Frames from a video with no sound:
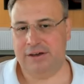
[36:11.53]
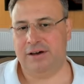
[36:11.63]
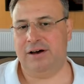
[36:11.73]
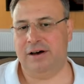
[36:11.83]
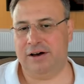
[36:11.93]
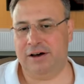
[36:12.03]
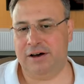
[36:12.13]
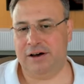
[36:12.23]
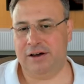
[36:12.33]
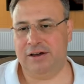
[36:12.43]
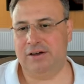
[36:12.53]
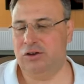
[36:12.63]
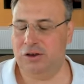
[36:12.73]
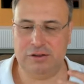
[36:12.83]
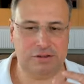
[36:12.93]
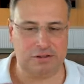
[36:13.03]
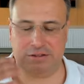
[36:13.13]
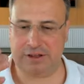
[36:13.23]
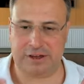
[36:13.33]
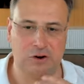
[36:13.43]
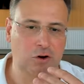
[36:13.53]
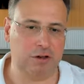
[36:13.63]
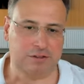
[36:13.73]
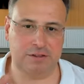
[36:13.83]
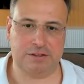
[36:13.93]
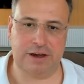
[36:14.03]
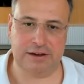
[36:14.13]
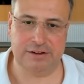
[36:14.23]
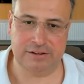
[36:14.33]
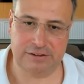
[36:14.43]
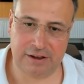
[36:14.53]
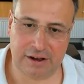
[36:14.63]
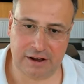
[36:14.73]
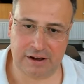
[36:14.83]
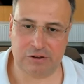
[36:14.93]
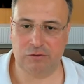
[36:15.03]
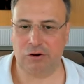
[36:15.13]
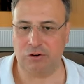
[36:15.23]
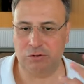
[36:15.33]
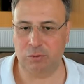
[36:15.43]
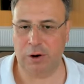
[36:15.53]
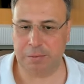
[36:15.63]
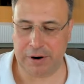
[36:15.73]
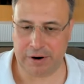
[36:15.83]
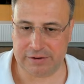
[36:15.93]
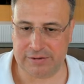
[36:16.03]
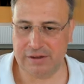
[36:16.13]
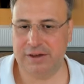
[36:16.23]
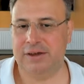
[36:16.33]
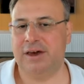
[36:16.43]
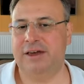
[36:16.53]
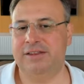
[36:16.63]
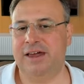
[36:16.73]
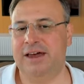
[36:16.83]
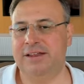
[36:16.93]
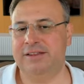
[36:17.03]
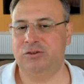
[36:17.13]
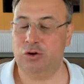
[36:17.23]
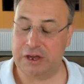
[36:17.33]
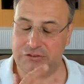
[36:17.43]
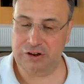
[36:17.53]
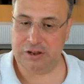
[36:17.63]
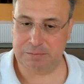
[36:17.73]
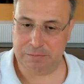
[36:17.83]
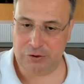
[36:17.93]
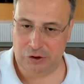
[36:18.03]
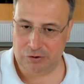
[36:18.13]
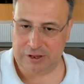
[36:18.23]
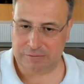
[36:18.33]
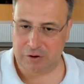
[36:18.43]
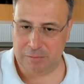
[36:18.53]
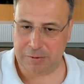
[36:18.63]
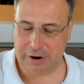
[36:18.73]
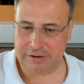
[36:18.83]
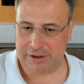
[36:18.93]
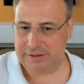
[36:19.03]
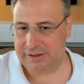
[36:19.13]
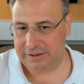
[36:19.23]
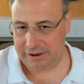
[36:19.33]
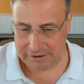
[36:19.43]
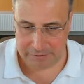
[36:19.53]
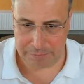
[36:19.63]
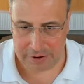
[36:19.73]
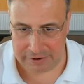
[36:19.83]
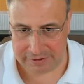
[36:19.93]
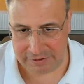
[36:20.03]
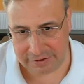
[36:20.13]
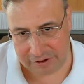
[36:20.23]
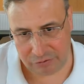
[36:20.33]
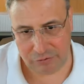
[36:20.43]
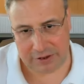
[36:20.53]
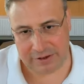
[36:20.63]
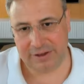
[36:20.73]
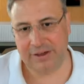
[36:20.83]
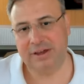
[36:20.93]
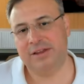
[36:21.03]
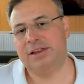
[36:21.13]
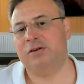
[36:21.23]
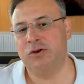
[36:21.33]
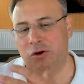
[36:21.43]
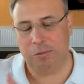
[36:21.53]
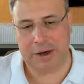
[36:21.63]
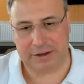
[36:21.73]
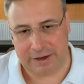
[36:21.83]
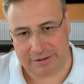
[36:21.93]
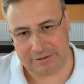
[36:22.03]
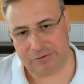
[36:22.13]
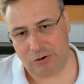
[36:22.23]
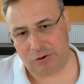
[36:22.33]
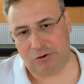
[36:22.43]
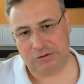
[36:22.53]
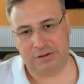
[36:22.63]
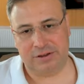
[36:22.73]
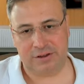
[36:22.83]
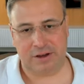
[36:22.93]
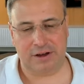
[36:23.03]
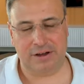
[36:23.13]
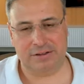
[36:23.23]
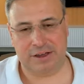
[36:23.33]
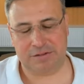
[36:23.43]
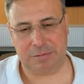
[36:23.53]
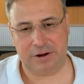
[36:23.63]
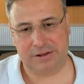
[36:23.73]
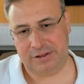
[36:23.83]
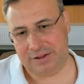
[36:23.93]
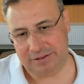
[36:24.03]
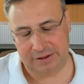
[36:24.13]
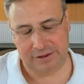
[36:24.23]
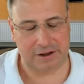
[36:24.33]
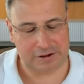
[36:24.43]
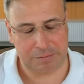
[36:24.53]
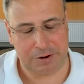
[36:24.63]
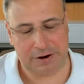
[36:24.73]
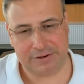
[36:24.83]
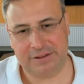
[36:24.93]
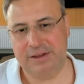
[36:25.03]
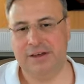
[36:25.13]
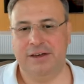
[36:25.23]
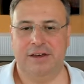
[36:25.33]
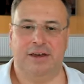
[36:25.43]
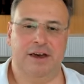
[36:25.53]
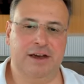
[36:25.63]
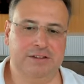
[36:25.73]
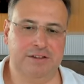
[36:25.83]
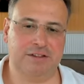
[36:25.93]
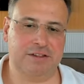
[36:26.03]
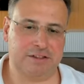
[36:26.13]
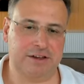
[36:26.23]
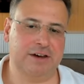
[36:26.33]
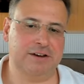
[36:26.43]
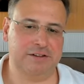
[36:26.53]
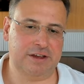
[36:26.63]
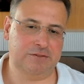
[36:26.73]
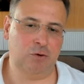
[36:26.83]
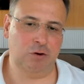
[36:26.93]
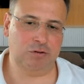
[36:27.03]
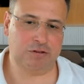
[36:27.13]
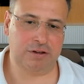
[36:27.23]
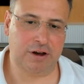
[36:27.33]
Uh, this is like a constant cycle. You work on one part, and then you get really good at one part, and then the other part is kind of weak. Now you go back and work on the next part, the other part, and this is a cycle that works.